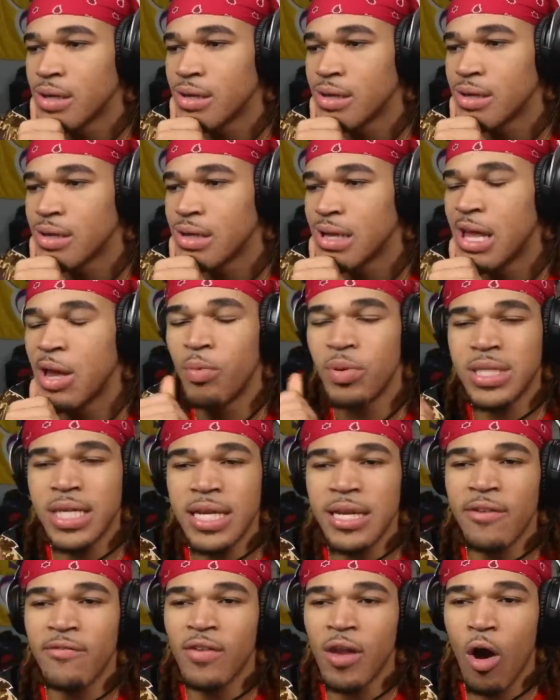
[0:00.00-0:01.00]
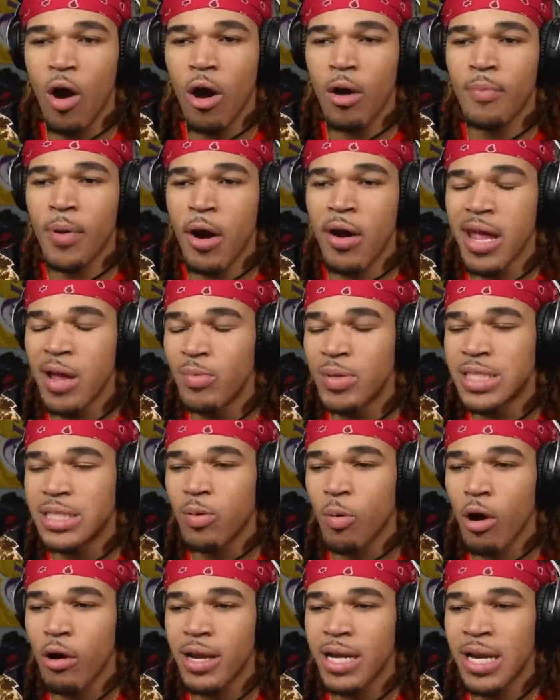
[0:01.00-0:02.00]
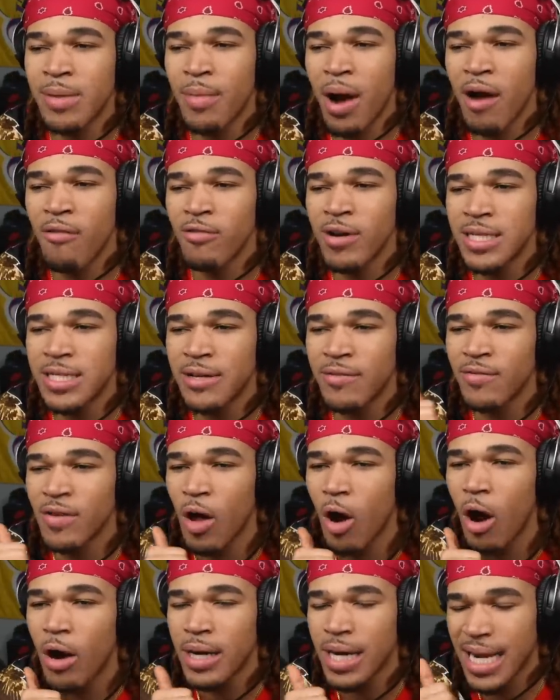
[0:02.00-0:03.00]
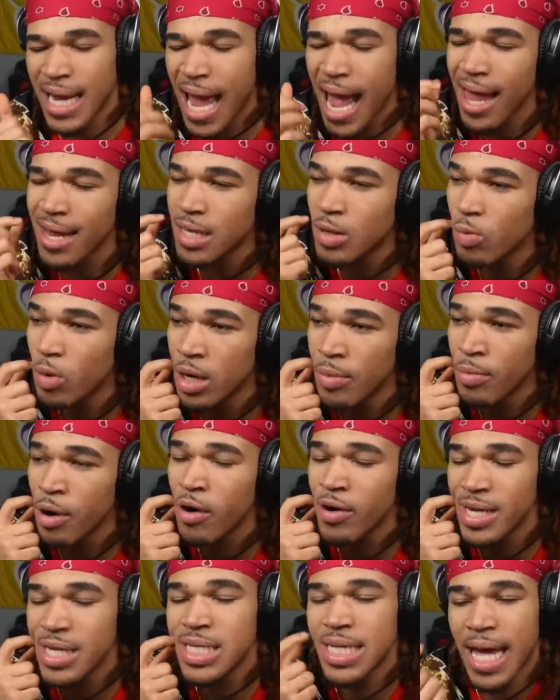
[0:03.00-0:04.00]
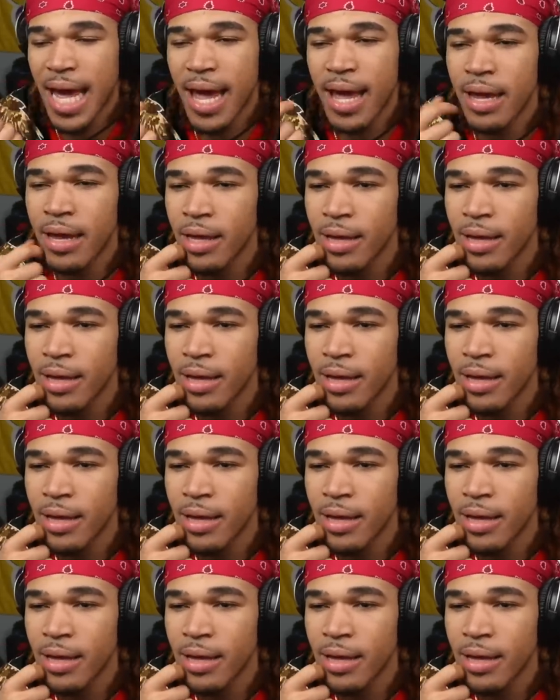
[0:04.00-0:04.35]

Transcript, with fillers: He was in the vlog, bro. He was twerking in my recent vlog, the Cali one, bro. He's gay.